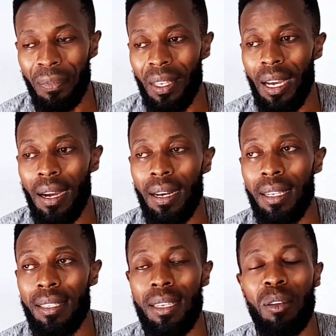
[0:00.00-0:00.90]

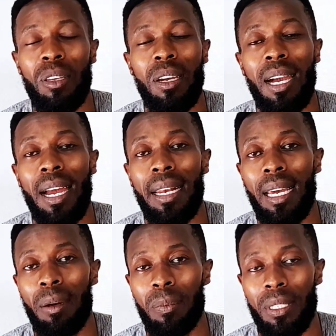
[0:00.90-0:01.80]
let's say,
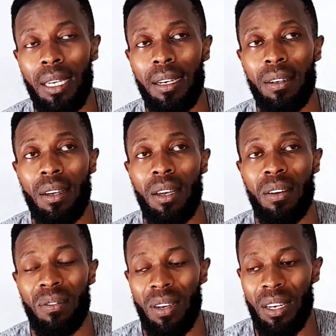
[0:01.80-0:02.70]
adapt, yeah?
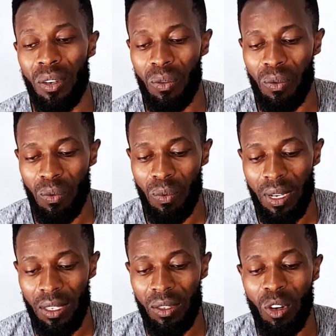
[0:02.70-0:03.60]
Find new
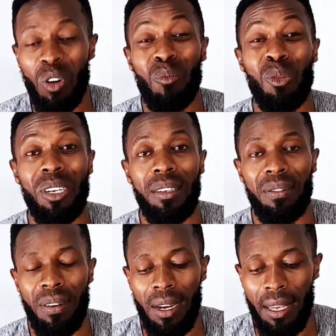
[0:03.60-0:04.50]
ways or
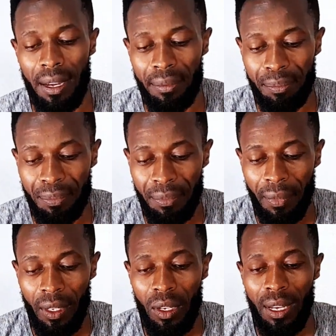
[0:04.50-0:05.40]
modify. Yeah?
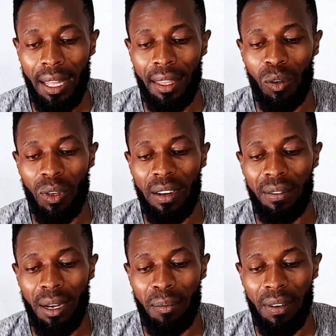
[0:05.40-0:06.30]
And then we have
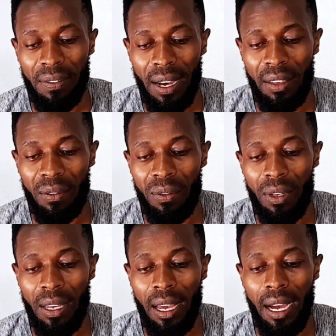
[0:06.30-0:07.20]
number five,
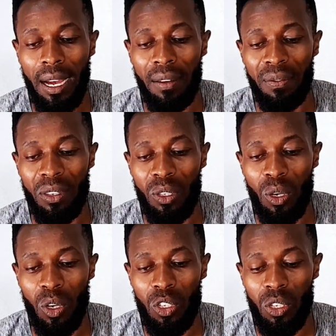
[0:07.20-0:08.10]

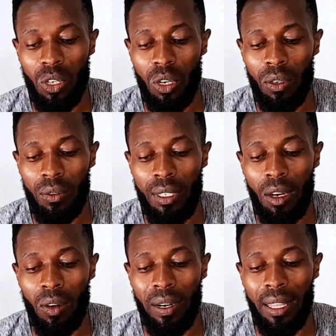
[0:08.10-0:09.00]
physiological
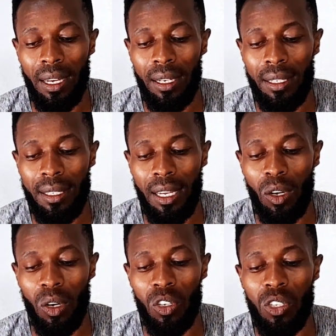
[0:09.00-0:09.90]
or rather
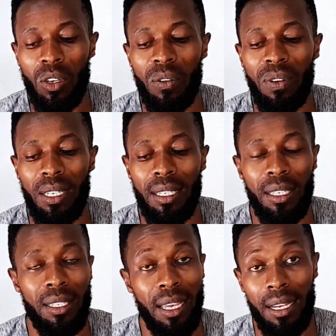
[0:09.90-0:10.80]
psychological
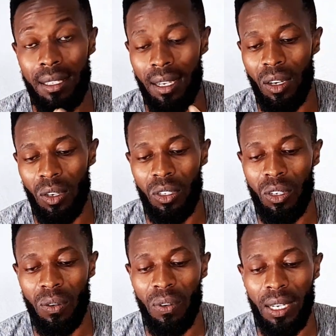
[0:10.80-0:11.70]
factors. Yeah,
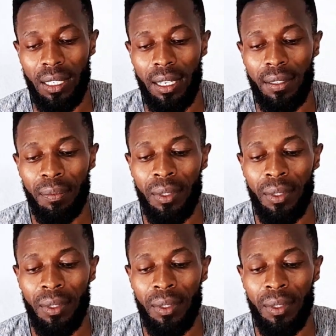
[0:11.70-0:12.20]
psychological factors.